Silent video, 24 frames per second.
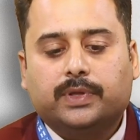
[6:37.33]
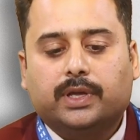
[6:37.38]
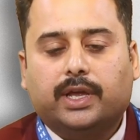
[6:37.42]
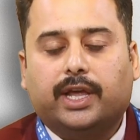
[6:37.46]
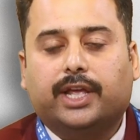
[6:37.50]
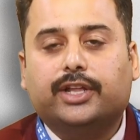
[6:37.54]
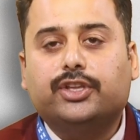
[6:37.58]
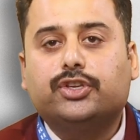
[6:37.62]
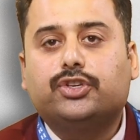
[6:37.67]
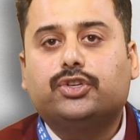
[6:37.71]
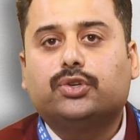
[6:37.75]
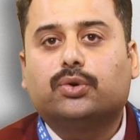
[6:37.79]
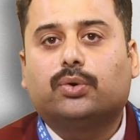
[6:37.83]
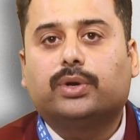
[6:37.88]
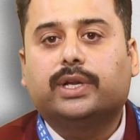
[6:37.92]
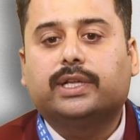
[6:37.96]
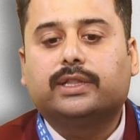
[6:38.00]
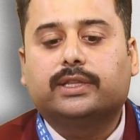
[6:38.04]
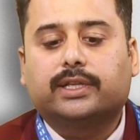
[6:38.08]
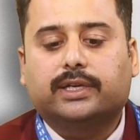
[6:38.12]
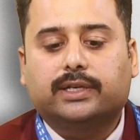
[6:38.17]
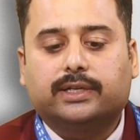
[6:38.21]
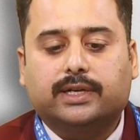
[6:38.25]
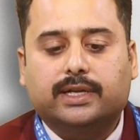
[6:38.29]
ensuring
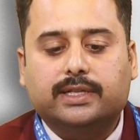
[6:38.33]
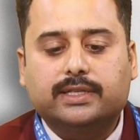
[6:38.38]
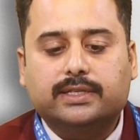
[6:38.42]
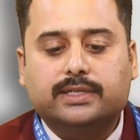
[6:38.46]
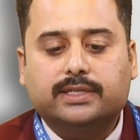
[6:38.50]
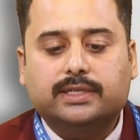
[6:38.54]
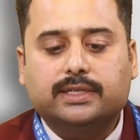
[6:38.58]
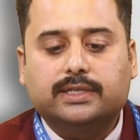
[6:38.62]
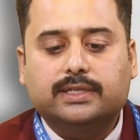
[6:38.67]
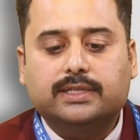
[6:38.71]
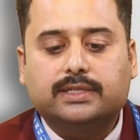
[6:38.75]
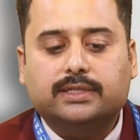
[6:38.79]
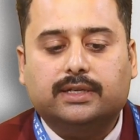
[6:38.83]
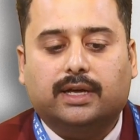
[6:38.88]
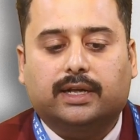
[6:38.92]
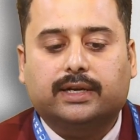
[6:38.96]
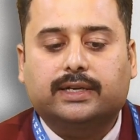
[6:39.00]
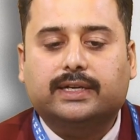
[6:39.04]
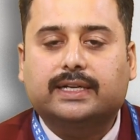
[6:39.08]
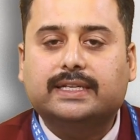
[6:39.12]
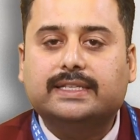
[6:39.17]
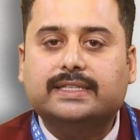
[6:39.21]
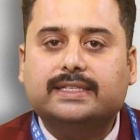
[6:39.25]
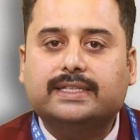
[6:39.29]
their concerns are
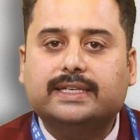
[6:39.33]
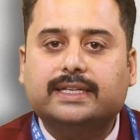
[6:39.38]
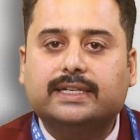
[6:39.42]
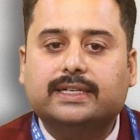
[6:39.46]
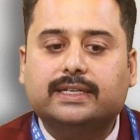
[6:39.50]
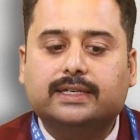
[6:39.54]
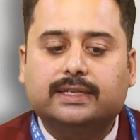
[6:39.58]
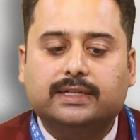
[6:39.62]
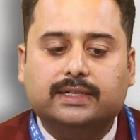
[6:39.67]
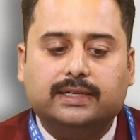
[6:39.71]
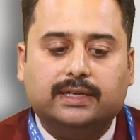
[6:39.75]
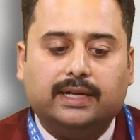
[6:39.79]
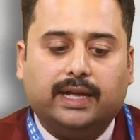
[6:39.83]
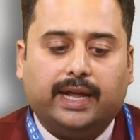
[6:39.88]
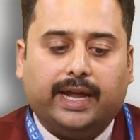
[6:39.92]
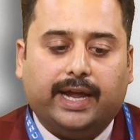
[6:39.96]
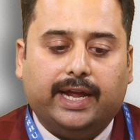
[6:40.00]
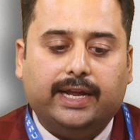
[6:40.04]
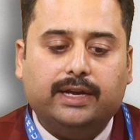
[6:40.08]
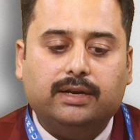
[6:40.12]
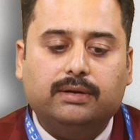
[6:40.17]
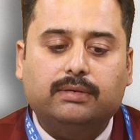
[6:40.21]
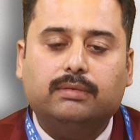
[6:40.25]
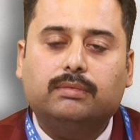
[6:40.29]
considered
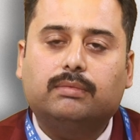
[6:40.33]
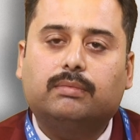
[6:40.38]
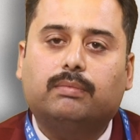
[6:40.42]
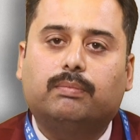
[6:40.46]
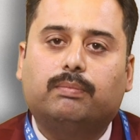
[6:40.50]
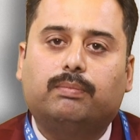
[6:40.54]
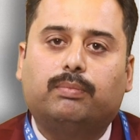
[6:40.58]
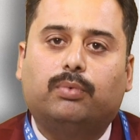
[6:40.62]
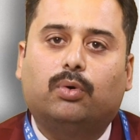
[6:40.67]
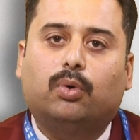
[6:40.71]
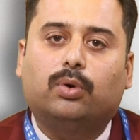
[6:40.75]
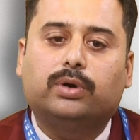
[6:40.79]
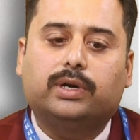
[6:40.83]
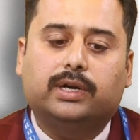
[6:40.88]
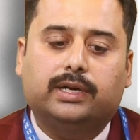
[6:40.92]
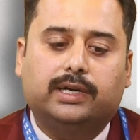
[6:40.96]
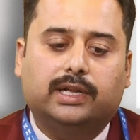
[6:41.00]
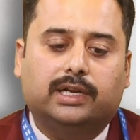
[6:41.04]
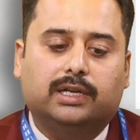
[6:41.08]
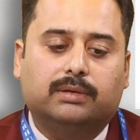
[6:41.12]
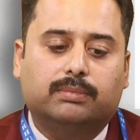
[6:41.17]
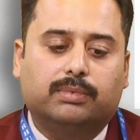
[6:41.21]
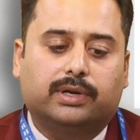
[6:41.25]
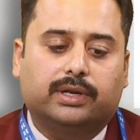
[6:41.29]
in board
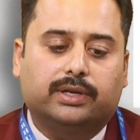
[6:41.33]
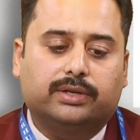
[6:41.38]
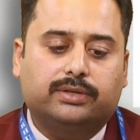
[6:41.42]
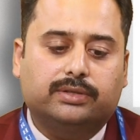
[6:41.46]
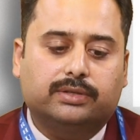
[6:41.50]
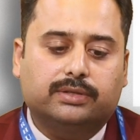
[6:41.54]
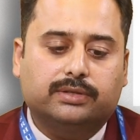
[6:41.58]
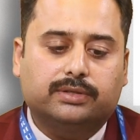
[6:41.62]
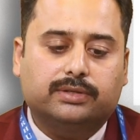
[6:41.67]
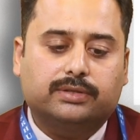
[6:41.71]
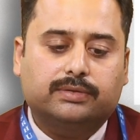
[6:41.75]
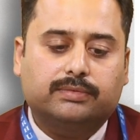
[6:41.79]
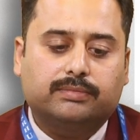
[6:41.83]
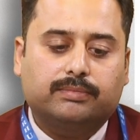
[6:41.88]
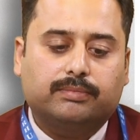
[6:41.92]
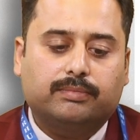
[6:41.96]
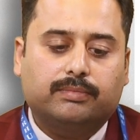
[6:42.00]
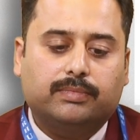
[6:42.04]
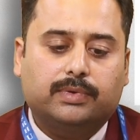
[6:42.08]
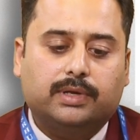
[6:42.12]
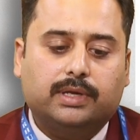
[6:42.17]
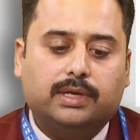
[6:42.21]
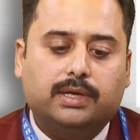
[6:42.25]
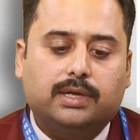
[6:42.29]
deliberations.
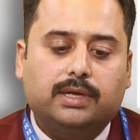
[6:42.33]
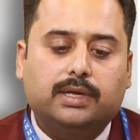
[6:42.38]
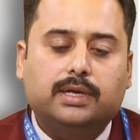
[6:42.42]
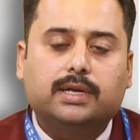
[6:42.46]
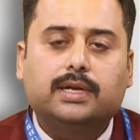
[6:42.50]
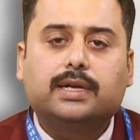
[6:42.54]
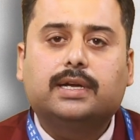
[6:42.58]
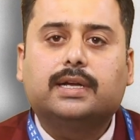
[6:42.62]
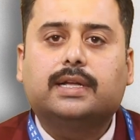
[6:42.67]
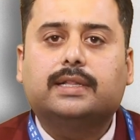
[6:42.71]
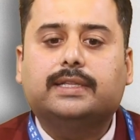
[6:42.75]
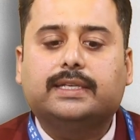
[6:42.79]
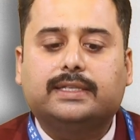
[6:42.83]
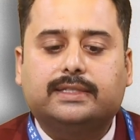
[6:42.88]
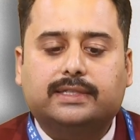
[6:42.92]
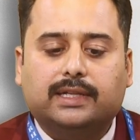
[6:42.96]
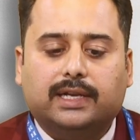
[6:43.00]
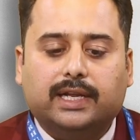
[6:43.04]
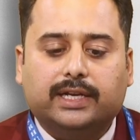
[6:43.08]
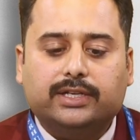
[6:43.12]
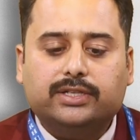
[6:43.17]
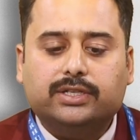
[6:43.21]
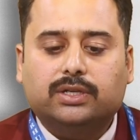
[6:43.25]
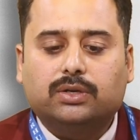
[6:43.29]
The
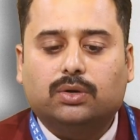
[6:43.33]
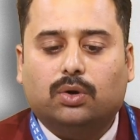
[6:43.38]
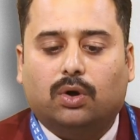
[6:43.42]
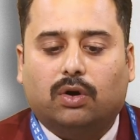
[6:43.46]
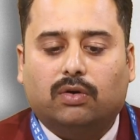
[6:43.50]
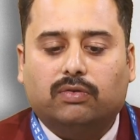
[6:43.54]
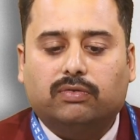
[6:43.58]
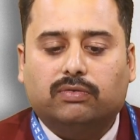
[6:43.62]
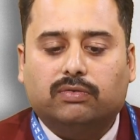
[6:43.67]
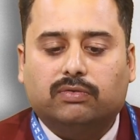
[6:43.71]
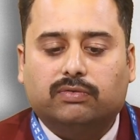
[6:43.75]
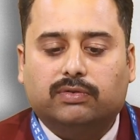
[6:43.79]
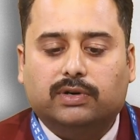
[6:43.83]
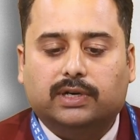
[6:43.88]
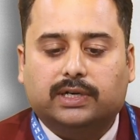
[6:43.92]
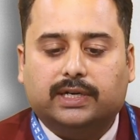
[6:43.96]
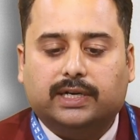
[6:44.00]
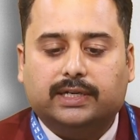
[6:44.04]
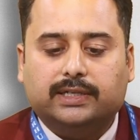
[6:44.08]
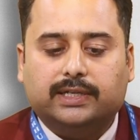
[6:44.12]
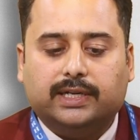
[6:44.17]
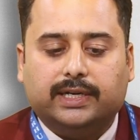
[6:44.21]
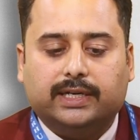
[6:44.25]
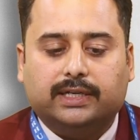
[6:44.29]
selection of
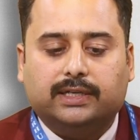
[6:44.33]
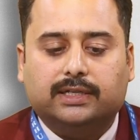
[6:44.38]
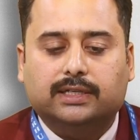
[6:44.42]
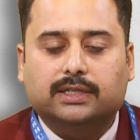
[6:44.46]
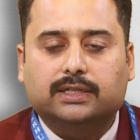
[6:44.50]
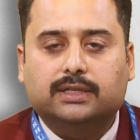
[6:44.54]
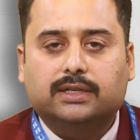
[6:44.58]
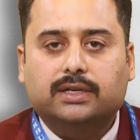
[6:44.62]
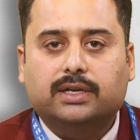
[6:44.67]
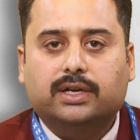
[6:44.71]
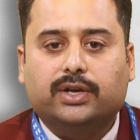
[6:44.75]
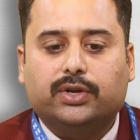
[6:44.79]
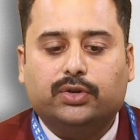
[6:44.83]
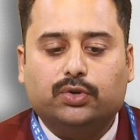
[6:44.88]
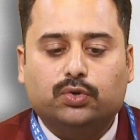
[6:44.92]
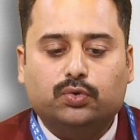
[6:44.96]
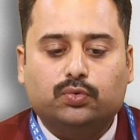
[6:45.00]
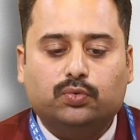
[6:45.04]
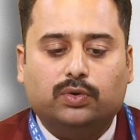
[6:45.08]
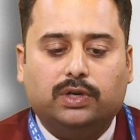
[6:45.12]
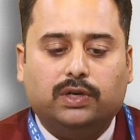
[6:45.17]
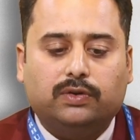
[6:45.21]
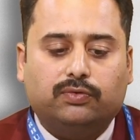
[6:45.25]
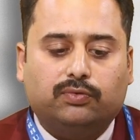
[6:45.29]
worker director
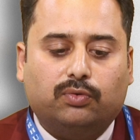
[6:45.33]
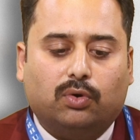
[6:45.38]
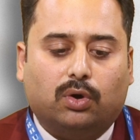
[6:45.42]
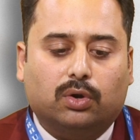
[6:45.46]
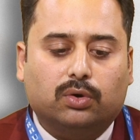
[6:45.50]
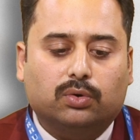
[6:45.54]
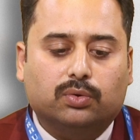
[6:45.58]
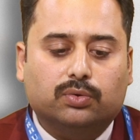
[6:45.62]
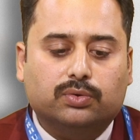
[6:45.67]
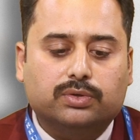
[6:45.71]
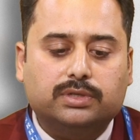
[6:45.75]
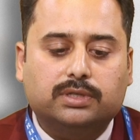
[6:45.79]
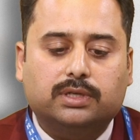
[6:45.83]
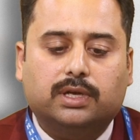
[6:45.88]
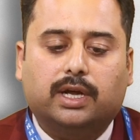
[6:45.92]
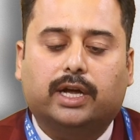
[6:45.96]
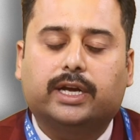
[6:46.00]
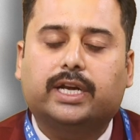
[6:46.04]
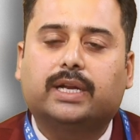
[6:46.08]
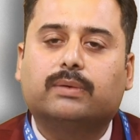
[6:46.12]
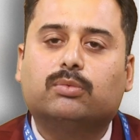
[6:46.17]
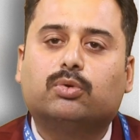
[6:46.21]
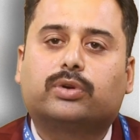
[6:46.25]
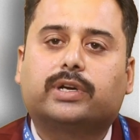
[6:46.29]
usually follows a
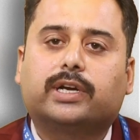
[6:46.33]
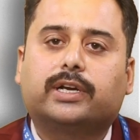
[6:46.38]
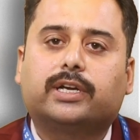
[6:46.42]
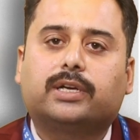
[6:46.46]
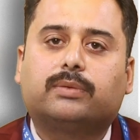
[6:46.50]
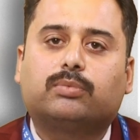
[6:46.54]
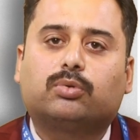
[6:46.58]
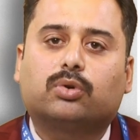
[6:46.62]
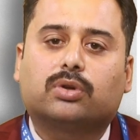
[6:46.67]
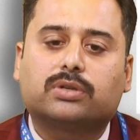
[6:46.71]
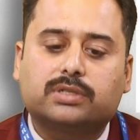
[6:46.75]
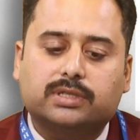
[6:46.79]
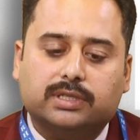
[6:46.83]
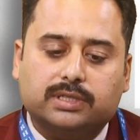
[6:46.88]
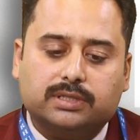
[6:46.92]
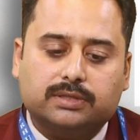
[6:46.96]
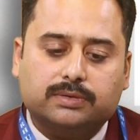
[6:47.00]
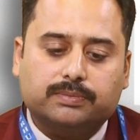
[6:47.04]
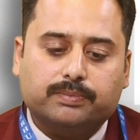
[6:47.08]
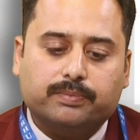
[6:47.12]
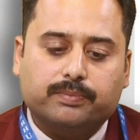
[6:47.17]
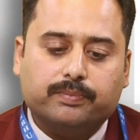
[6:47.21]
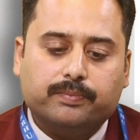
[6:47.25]
democratic process